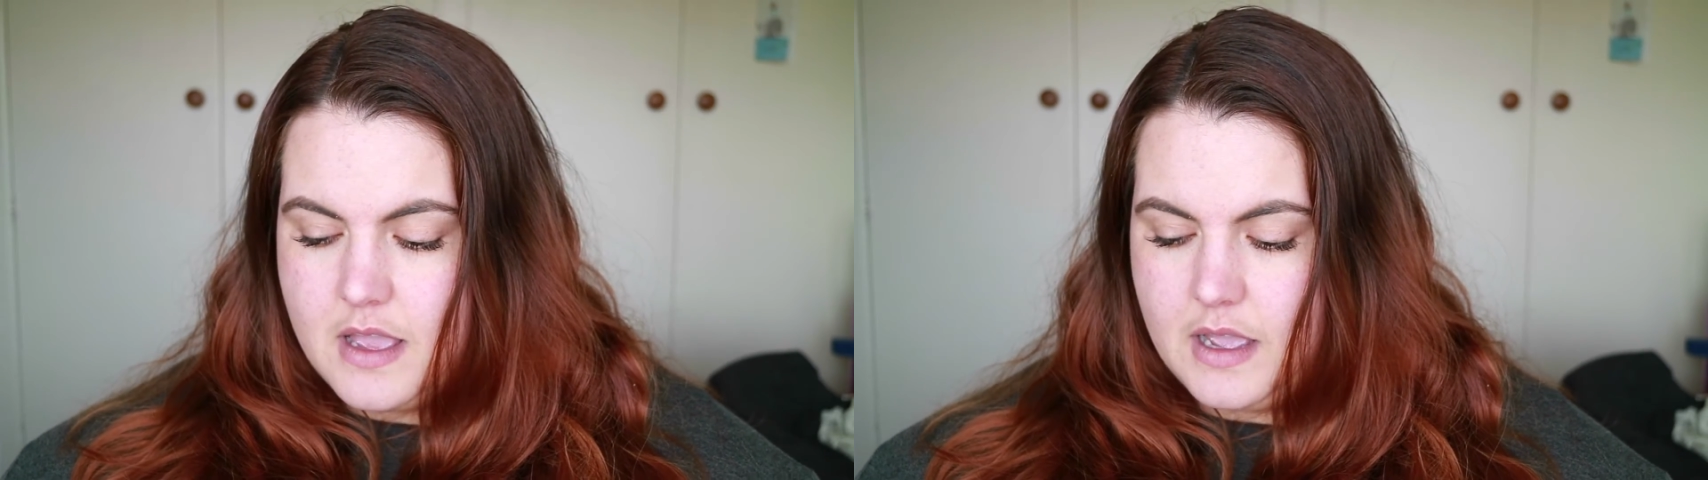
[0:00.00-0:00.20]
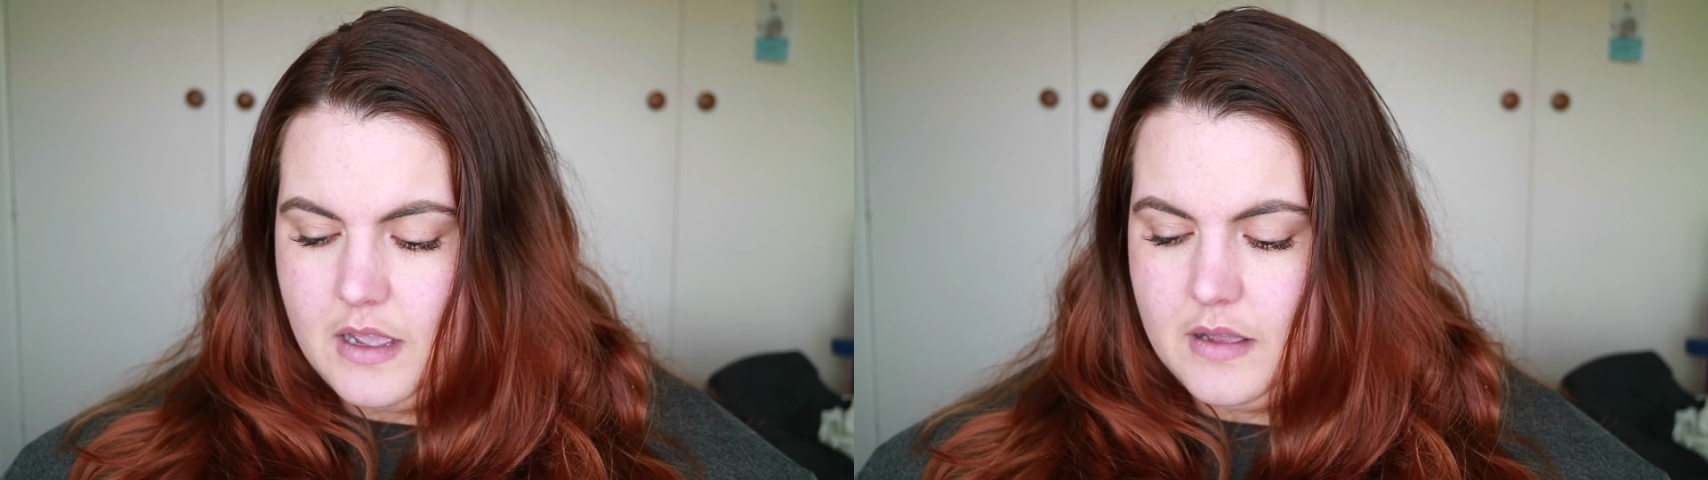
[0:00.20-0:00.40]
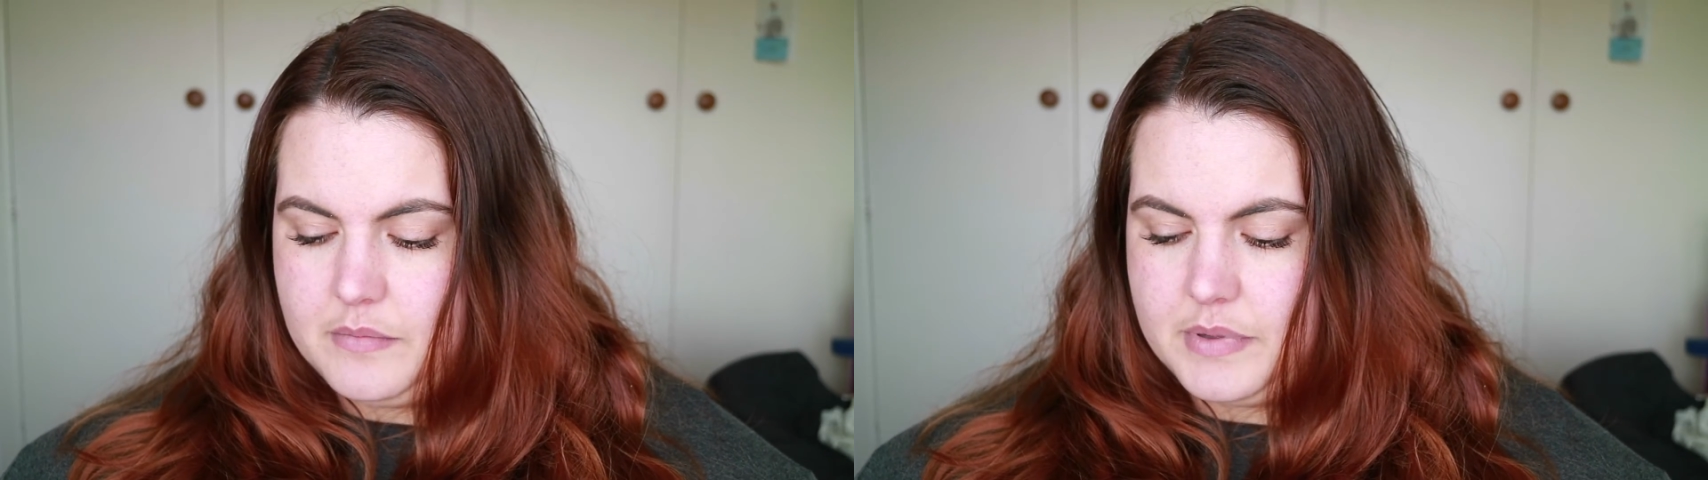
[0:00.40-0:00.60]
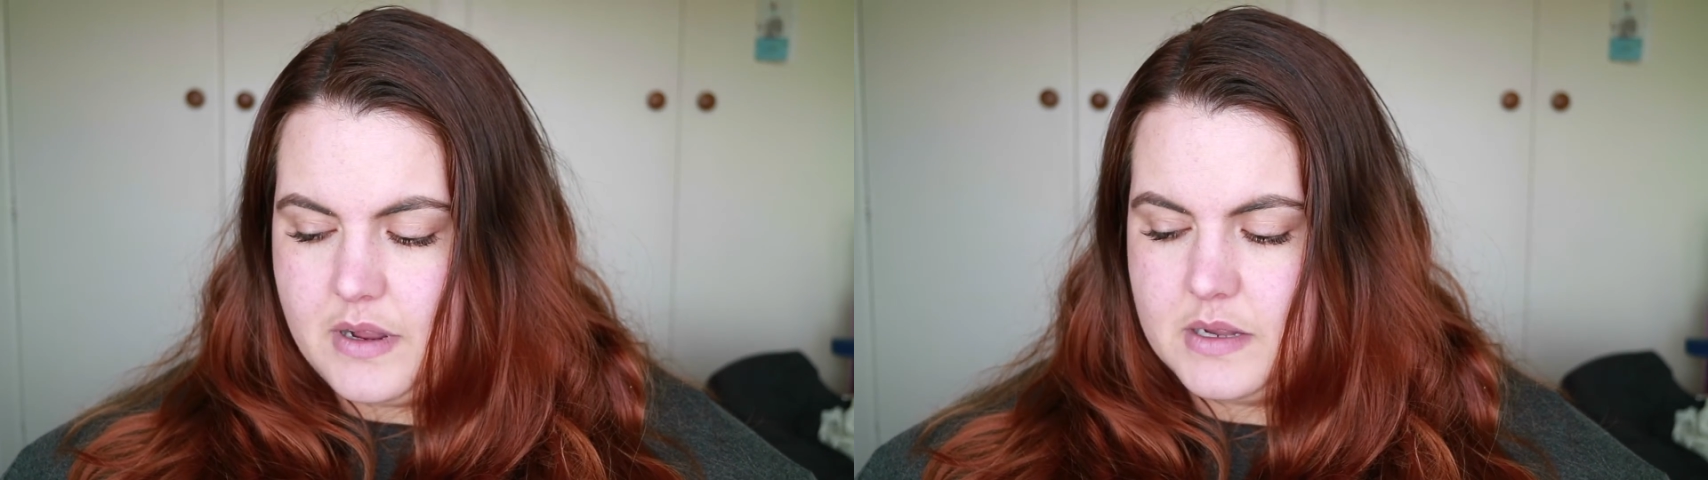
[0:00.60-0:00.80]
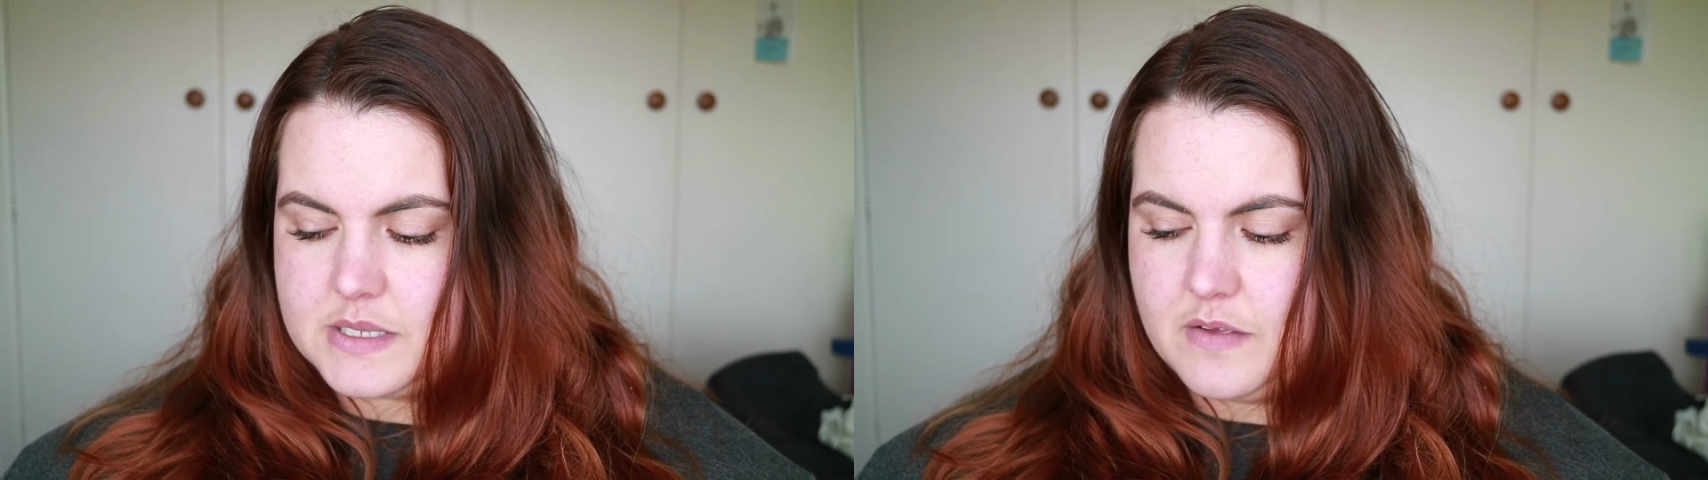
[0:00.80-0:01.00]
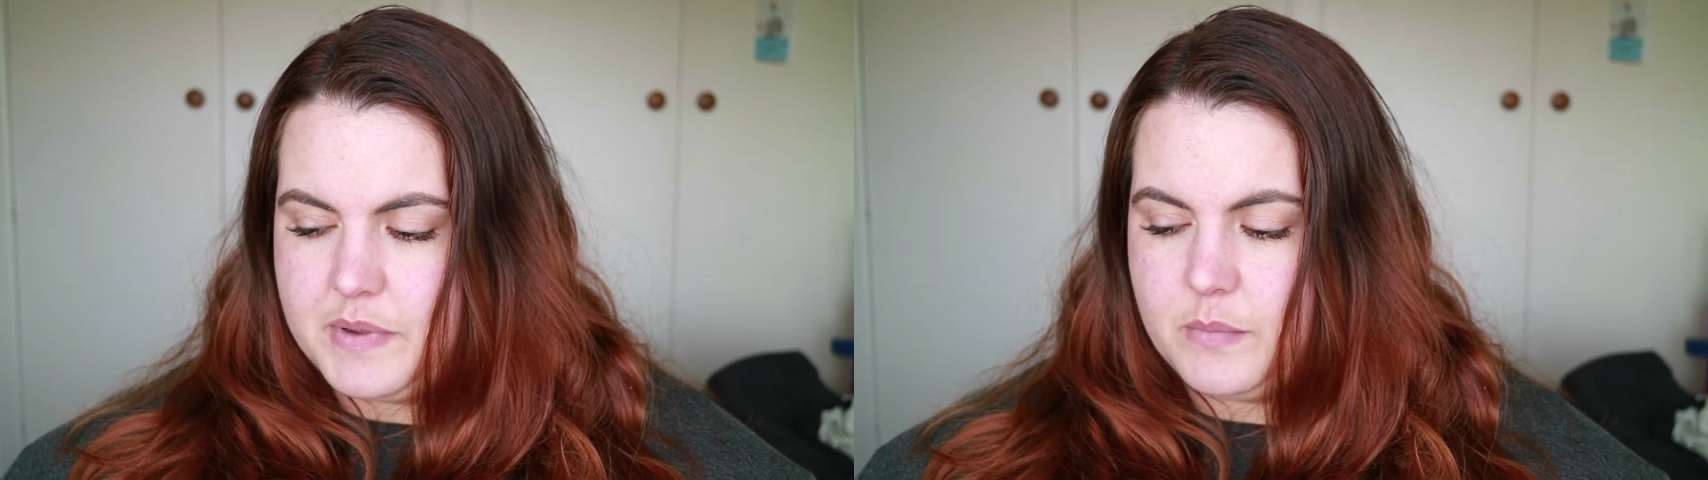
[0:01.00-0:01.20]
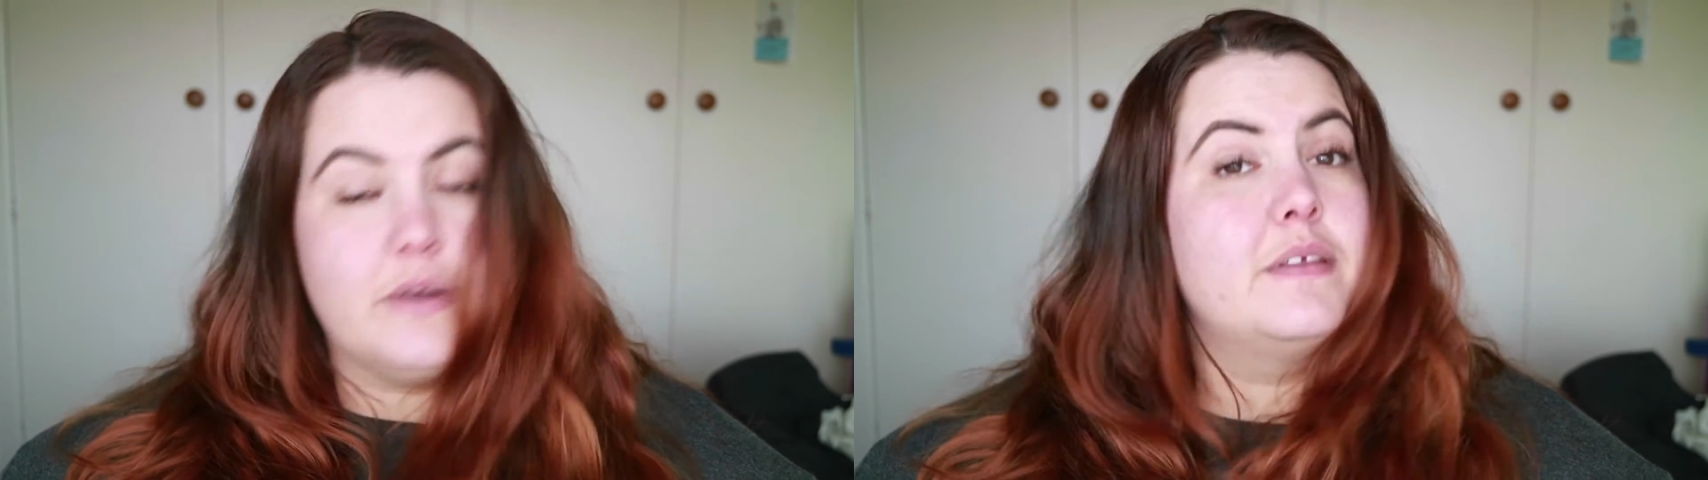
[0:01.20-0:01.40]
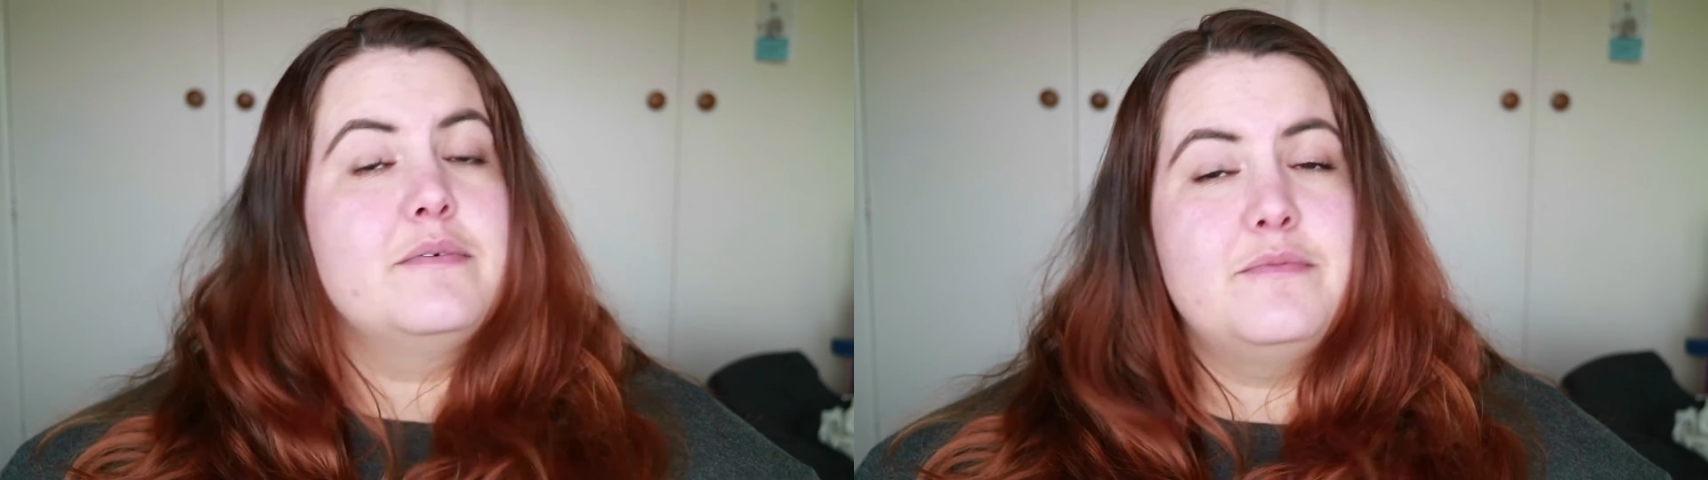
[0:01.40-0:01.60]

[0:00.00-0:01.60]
because I've been wearing them